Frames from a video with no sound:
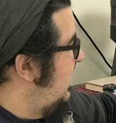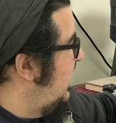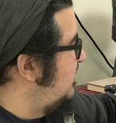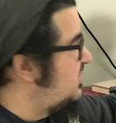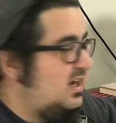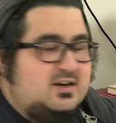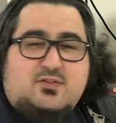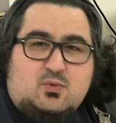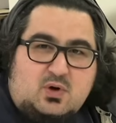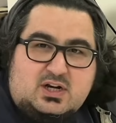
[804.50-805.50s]
I'm kind of
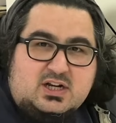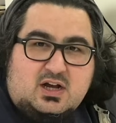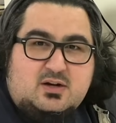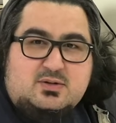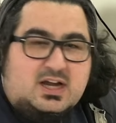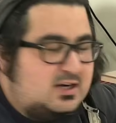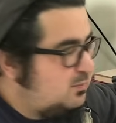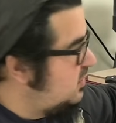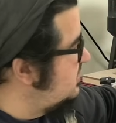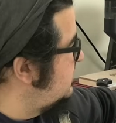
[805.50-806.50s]
a run and gun kind of
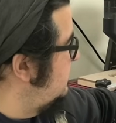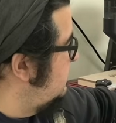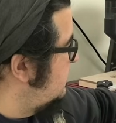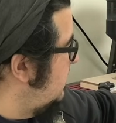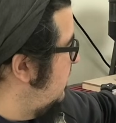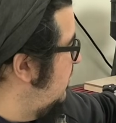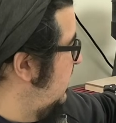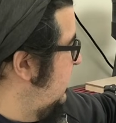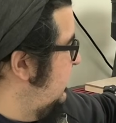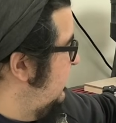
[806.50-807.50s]
person, so
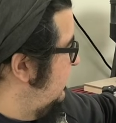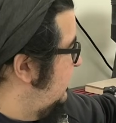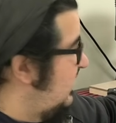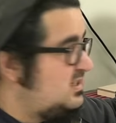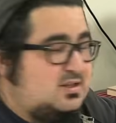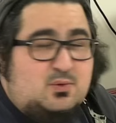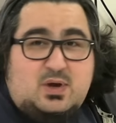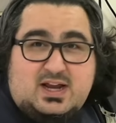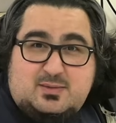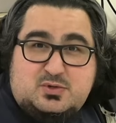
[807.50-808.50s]
that's the
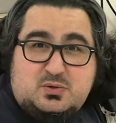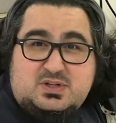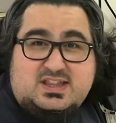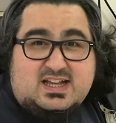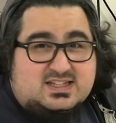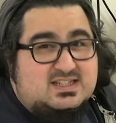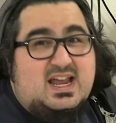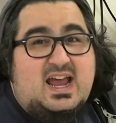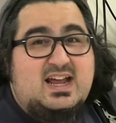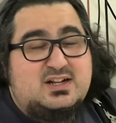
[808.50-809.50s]
way I'm doing this,
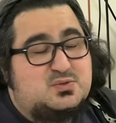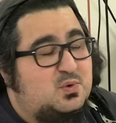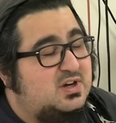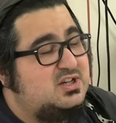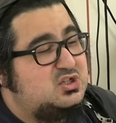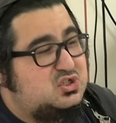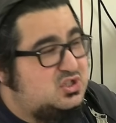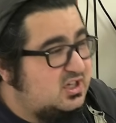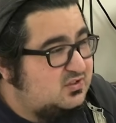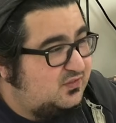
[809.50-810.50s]
and it's working
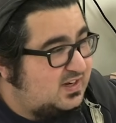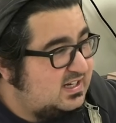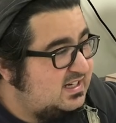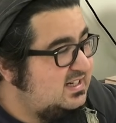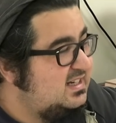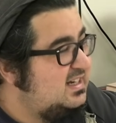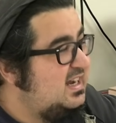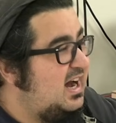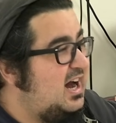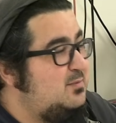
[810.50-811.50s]
just fine.
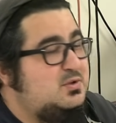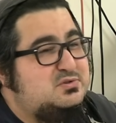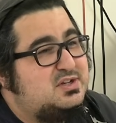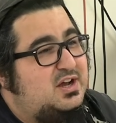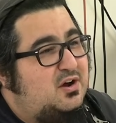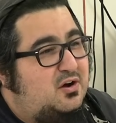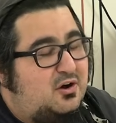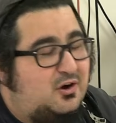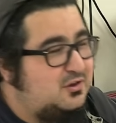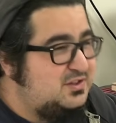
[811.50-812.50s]
I'm using it
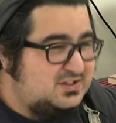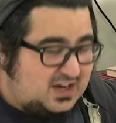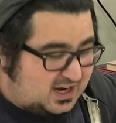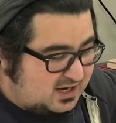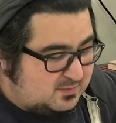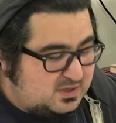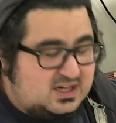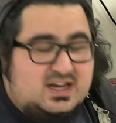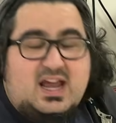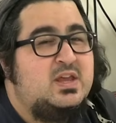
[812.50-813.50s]
all the time,
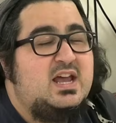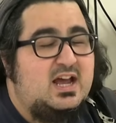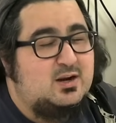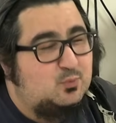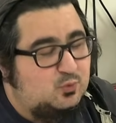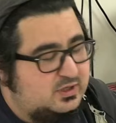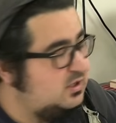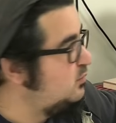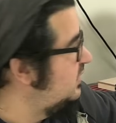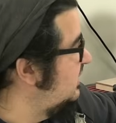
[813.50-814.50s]
and I'm
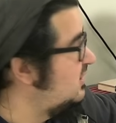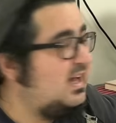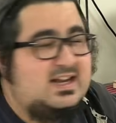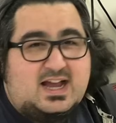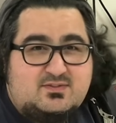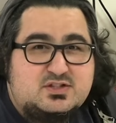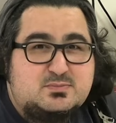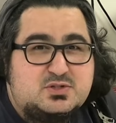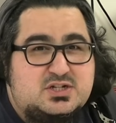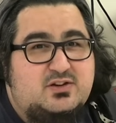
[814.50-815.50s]
really, really glad to have this
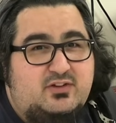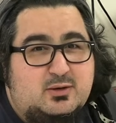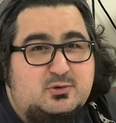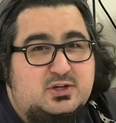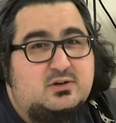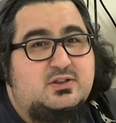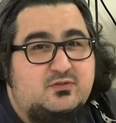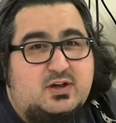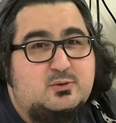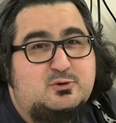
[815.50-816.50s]
machine available here in the
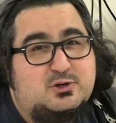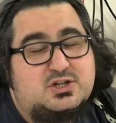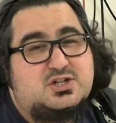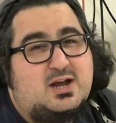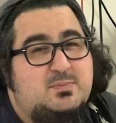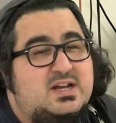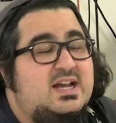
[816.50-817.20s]
fine woodworking shop.